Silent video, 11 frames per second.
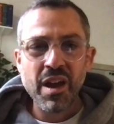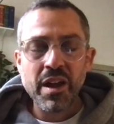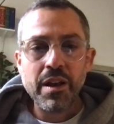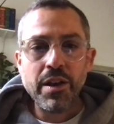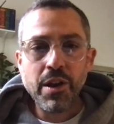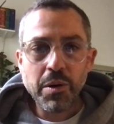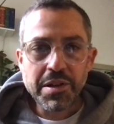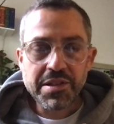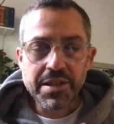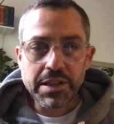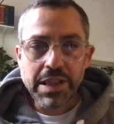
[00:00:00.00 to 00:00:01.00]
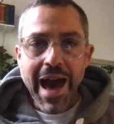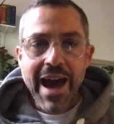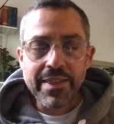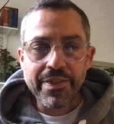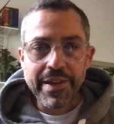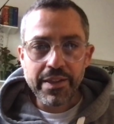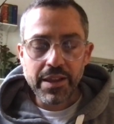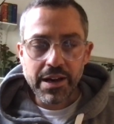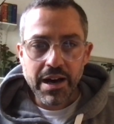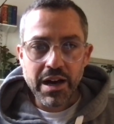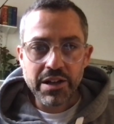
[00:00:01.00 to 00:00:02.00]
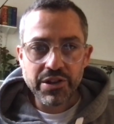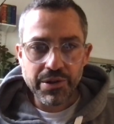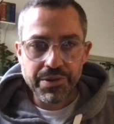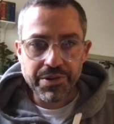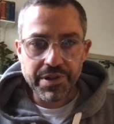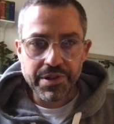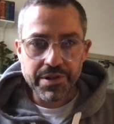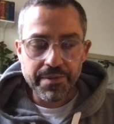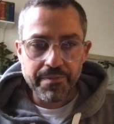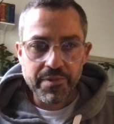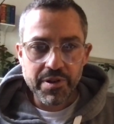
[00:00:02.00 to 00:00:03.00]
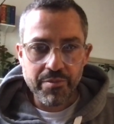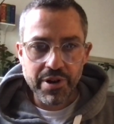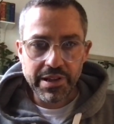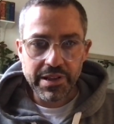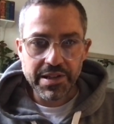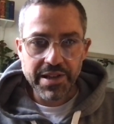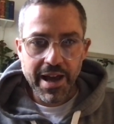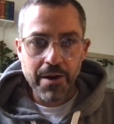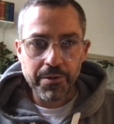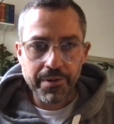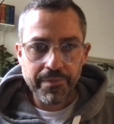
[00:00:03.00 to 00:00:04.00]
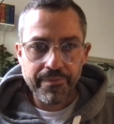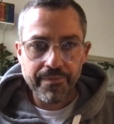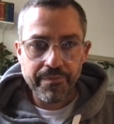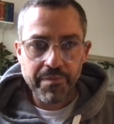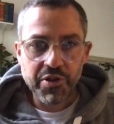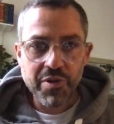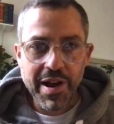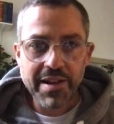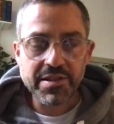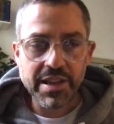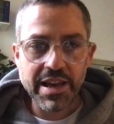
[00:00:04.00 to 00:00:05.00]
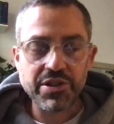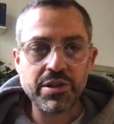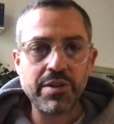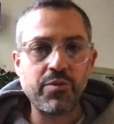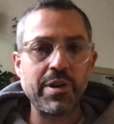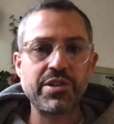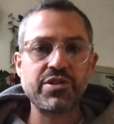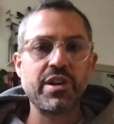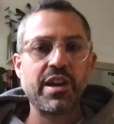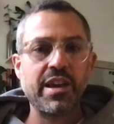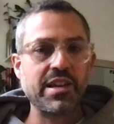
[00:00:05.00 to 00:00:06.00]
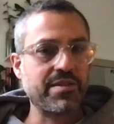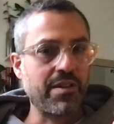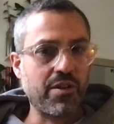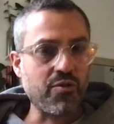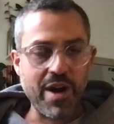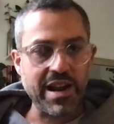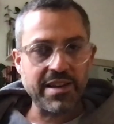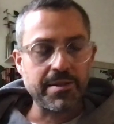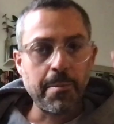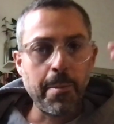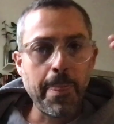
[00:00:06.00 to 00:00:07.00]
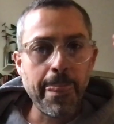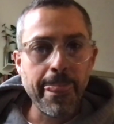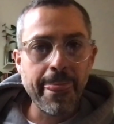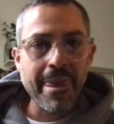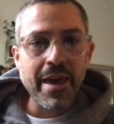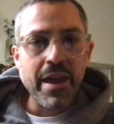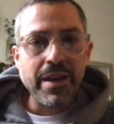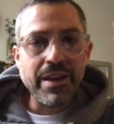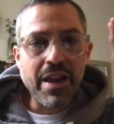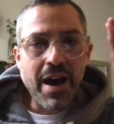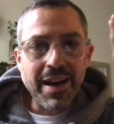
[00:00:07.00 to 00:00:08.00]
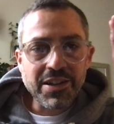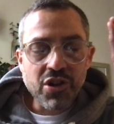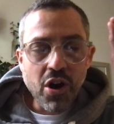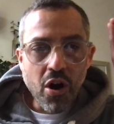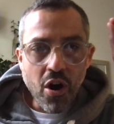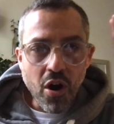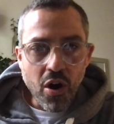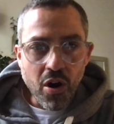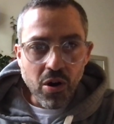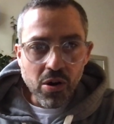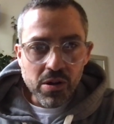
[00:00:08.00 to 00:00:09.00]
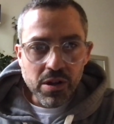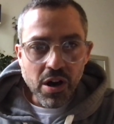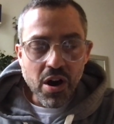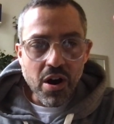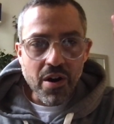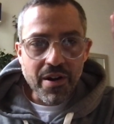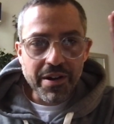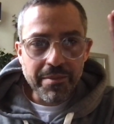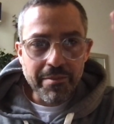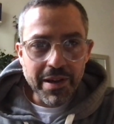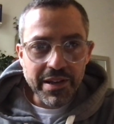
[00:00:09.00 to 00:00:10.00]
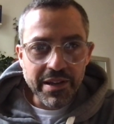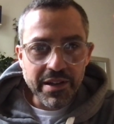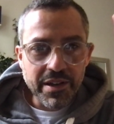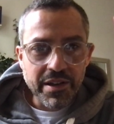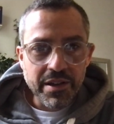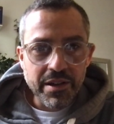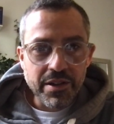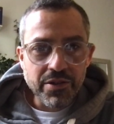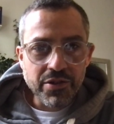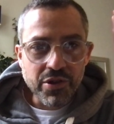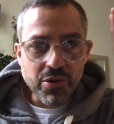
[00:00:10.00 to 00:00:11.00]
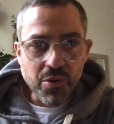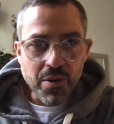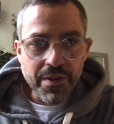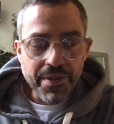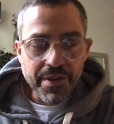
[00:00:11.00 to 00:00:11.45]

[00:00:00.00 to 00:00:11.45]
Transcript: Notice the Latin that Lacan uses to bring this out, the translation of which is great. Not all are admitted to Corinth.